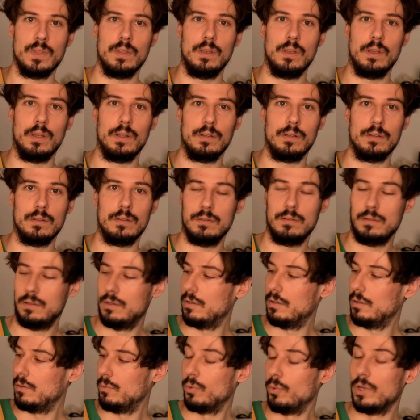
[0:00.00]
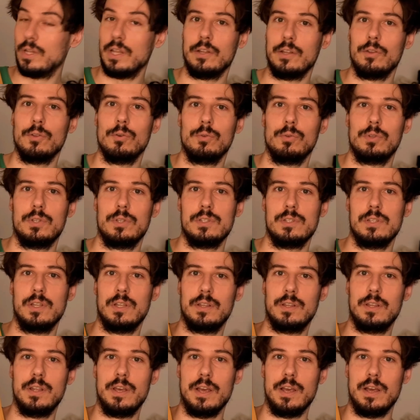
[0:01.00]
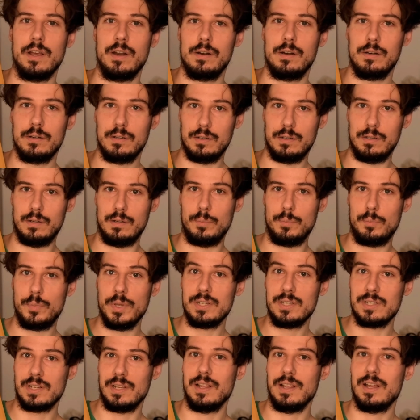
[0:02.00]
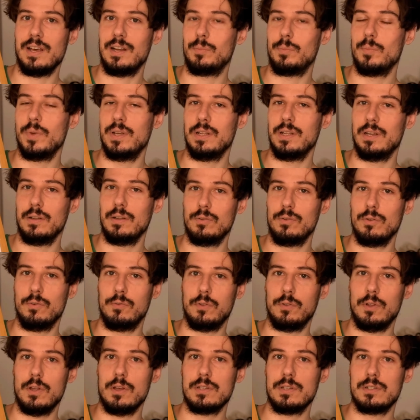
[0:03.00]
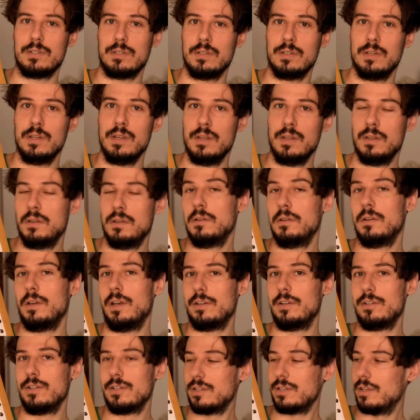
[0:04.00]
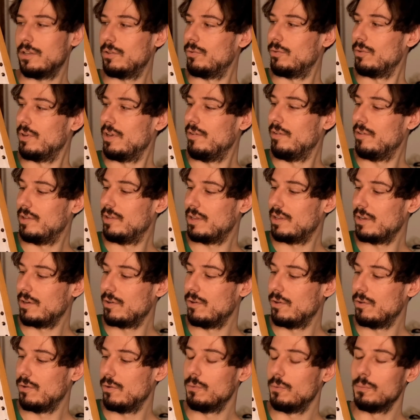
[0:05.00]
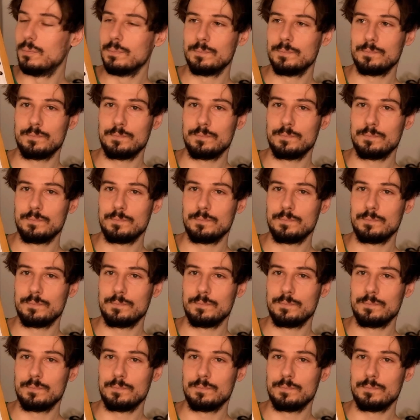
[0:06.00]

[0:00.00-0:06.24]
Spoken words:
And when I noticed that they are pixel art made out of floss, I just had to give it a go.